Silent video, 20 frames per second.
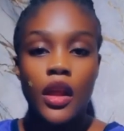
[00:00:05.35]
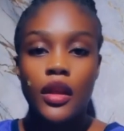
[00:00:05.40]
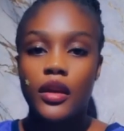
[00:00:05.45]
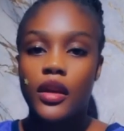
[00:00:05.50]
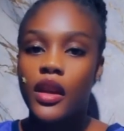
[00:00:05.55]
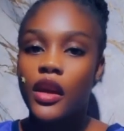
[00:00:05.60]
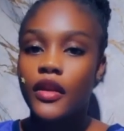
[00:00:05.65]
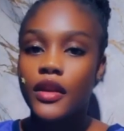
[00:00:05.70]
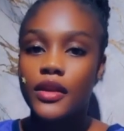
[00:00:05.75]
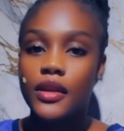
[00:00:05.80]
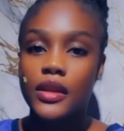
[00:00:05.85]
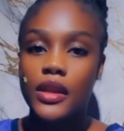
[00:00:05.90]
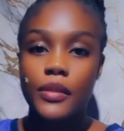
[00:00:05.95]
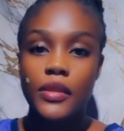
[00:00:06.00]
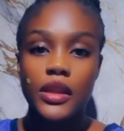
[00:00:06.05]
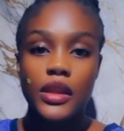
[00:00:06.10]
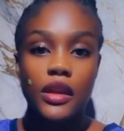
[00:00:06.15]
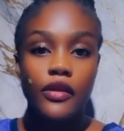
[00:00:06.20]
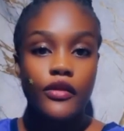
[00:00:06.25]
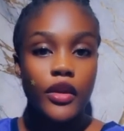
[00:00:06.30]
The nervous system
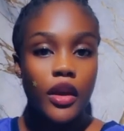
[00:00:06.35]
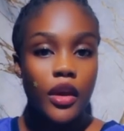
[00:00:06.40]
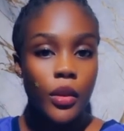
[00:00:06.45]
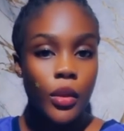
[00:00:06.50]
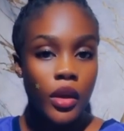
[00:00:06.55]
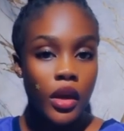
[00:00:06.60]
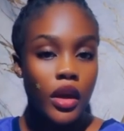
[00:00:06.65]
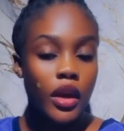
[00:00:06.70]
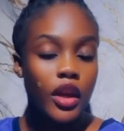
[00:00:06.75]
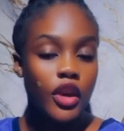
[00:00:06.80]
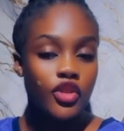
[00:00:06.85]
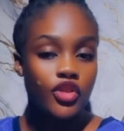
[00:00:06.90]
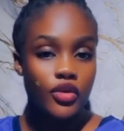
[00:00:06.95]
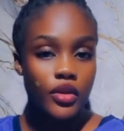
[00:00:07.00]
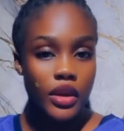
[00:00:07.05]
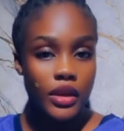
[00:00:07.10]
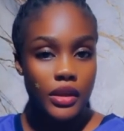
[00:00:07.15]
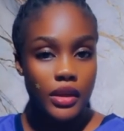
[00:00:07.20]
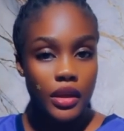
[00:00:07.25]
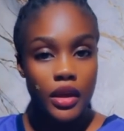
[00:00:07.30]
is a very
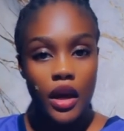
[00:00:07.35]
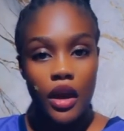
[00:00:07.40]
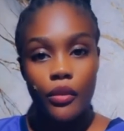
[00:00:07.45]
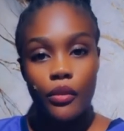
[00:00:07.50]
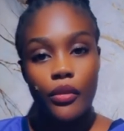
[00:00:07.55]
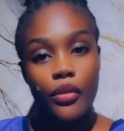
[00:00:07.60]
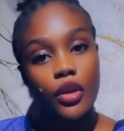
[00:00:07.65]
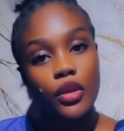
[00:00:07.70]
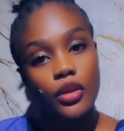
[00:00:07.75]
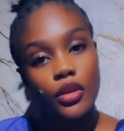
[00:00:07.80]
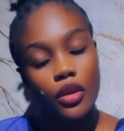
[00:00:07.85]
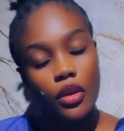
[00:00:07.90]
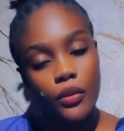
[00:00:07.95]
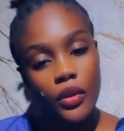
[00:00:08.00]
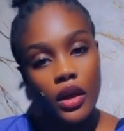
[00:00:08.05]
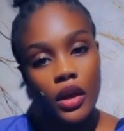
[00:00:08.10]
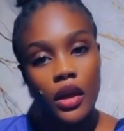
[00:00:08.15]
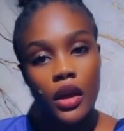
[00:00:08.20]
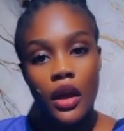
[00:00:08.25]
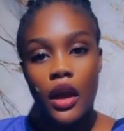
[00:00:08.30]
interesting and broad
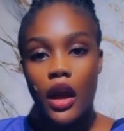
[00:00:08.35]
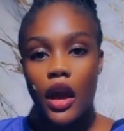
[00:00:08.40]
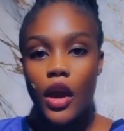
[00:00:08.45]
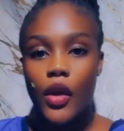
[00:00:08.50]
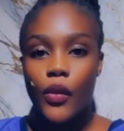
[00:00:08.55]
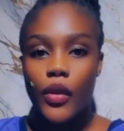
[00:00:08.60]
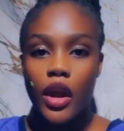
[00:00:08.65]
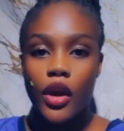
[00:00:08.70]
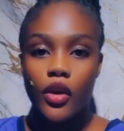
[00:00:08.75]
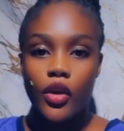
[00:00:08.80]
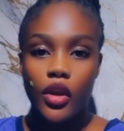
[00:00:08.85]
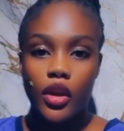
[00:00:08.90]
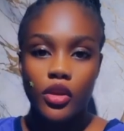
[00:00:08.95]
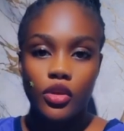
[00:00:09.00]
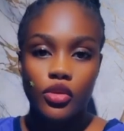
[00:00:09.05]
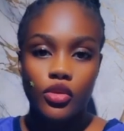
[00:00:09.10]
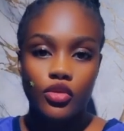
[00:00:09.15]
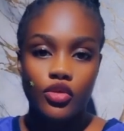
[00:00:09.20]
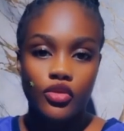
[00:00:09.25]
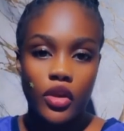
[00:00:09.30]
topic, and we are
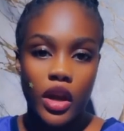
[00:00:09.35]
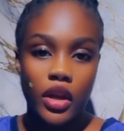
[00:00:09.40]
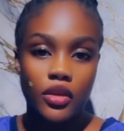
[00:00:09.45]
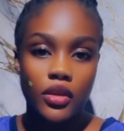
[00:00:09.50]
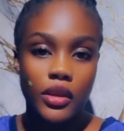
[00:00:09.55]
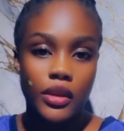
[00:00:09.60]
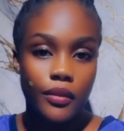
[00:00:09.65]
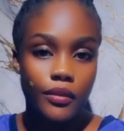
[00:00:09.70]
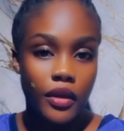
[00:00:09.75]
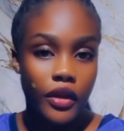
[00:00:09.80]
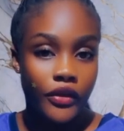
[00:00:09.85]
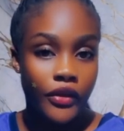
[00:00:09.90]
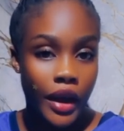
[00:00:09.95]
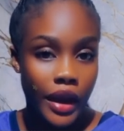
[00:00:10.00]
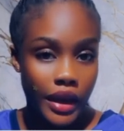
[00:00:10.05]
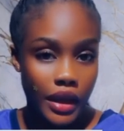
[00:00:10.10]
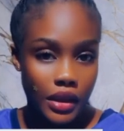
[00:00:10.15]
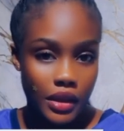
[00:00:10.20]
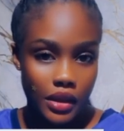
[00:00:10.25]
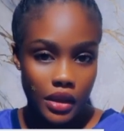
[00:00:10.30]
going to try to
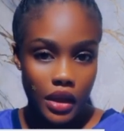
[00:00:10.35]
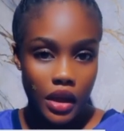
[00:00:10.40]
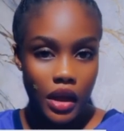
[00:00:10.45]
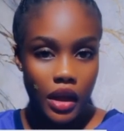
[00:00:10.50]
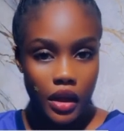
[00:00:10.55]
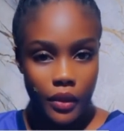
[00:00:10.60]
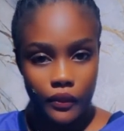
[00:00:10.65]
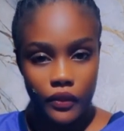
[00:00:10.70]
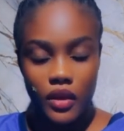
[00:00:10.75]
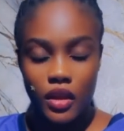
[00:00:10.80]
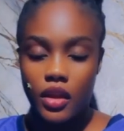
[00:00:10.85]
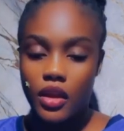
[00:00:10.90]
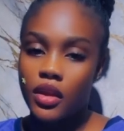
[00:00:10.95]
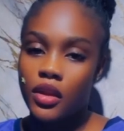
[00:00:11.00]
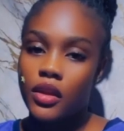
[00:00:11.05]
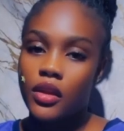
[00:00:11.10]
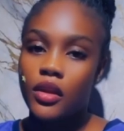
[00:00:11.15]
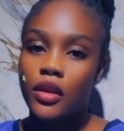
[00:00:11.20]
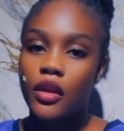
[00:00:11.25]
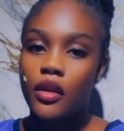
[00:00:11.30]
simplify it in
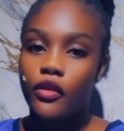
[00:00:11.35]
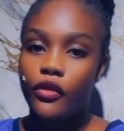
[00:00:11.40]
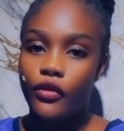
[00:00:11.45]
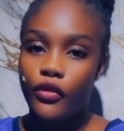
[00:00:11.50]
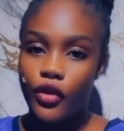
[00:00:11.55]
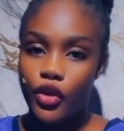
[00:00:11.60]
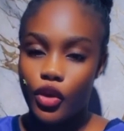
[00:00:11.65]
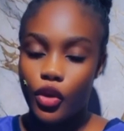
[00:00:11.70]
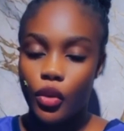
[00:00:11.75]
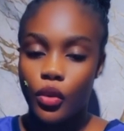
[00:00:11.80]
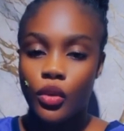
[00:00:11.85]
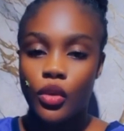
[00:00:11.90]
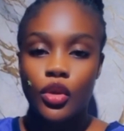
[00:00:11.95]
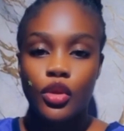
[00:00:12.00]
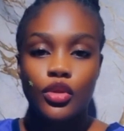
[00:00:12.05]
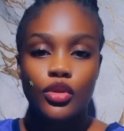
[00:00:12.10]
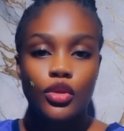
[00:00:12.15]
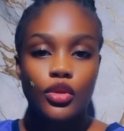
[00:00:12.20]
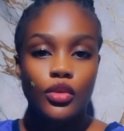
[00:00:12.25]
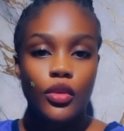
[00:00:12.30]
this
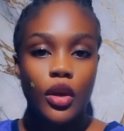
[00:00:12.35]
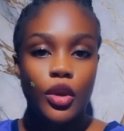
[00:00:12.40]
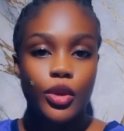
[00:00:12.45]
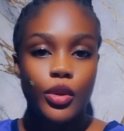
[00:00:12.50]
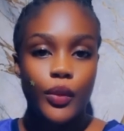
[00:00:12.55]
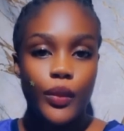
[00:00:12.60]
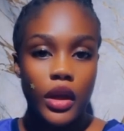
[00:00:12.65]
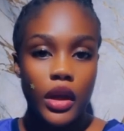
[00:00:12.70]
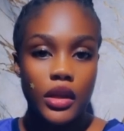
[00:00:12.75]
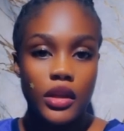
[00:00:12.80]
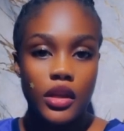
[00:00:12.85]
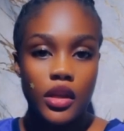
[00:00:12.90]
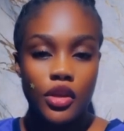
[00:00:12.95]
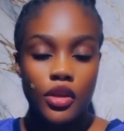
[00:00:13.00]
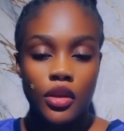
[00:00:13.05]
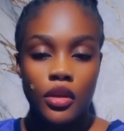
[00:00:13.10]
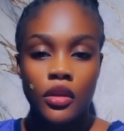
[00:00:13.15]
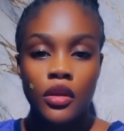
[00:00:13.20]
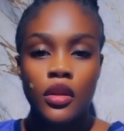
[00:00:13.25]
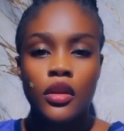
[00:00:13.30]
video, so do well to pay
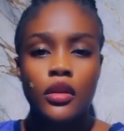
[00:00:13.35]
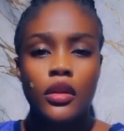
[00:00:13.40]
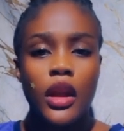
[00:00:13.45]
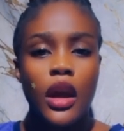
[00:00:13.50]
attention.